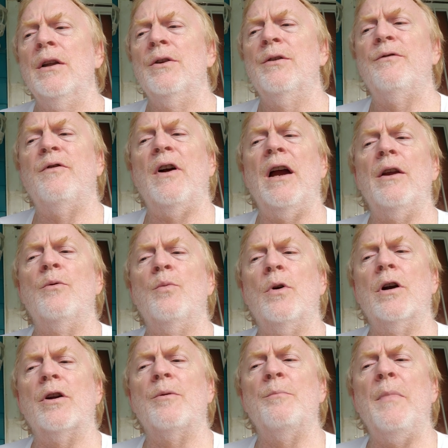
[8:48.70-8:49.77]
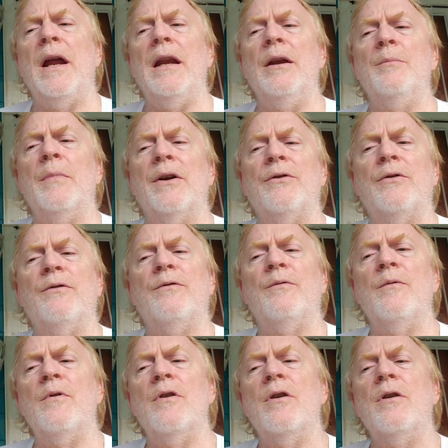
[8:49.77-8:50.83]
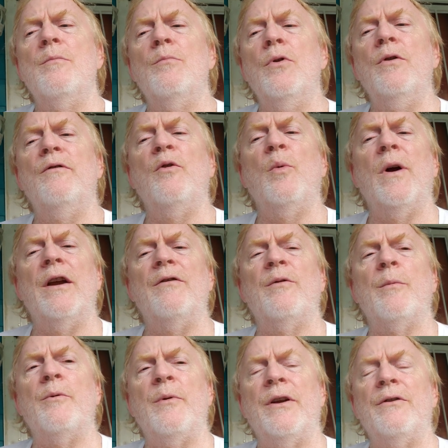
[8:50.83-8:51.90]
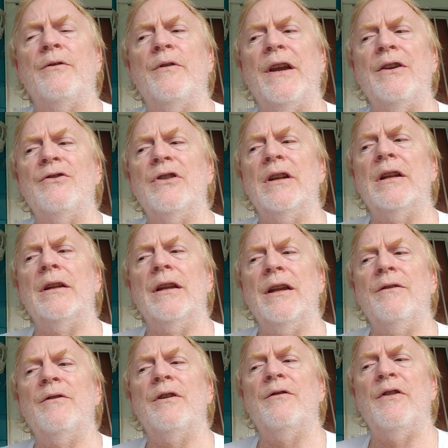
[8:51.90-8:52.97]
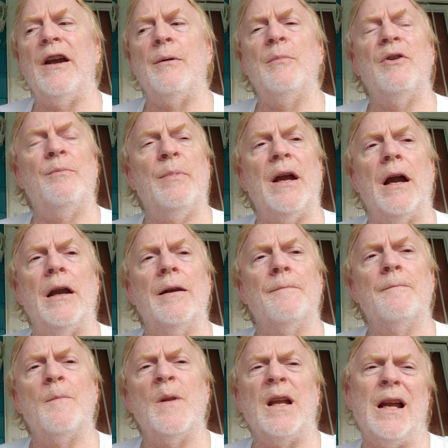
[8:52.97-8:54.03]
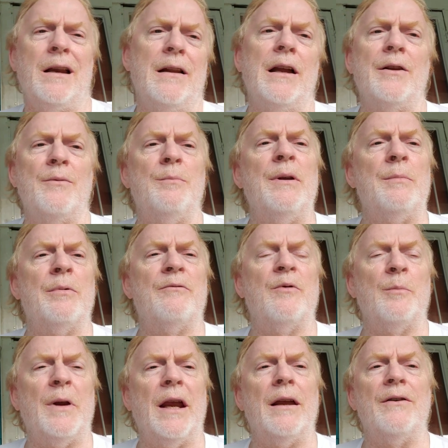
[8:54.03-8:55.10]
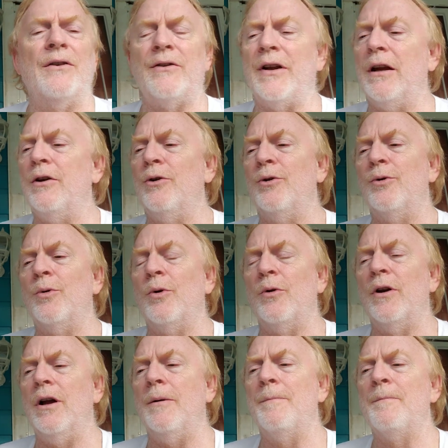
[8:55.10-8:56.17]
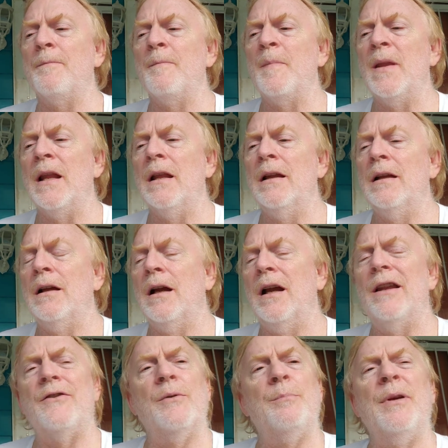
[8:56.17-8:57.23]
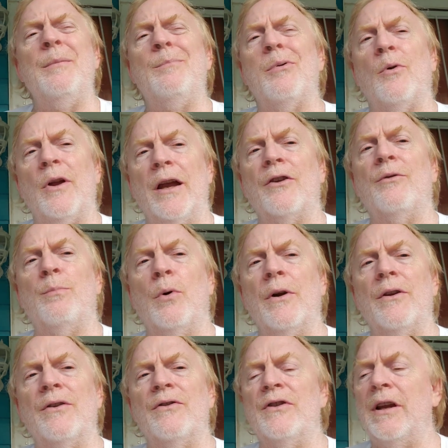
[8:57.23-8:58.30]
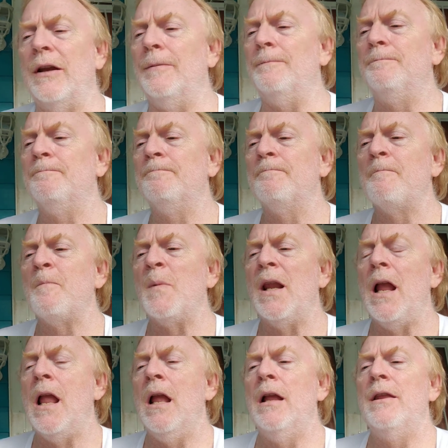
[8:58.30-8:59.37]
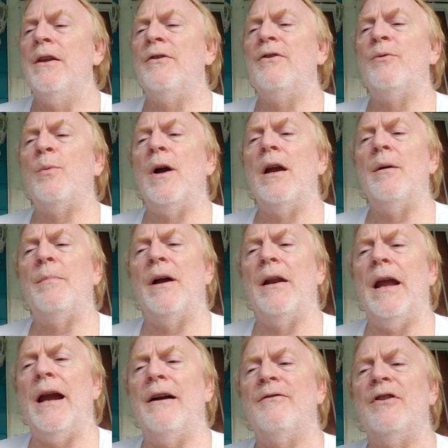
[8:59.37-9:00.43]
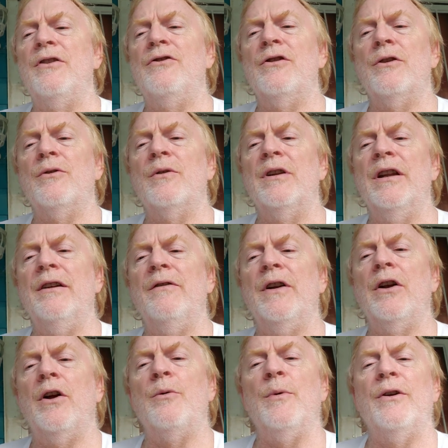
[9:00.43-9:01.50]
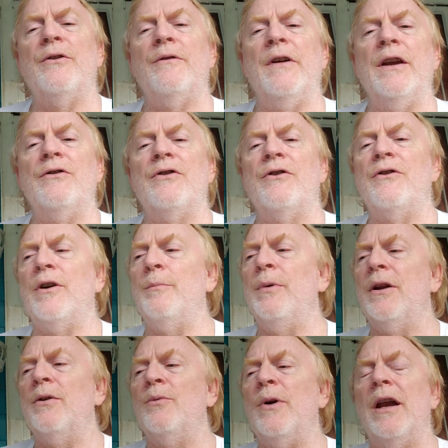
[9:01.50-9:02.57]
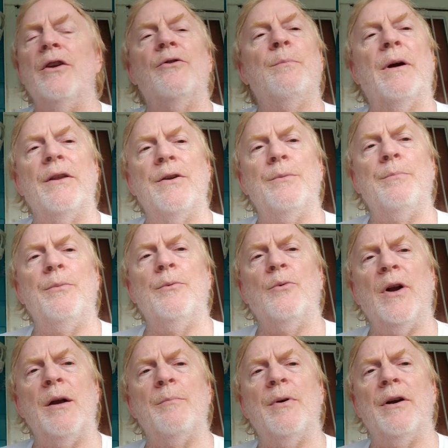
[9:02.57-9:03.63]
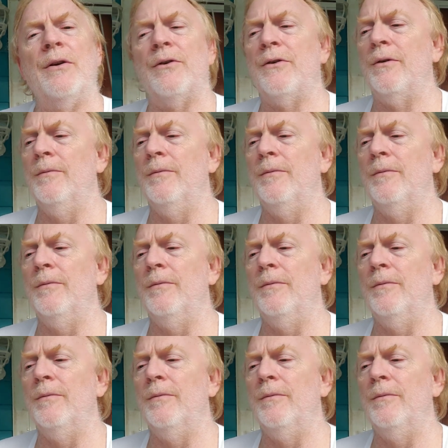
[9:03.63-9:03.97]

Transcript: To find work, many must move away from the reservation and leave their families behind. Kind of like the people from Kansas I knew growing up. It's a people exporting state. This is why about half the children living on reservations are being raised by their grandparents.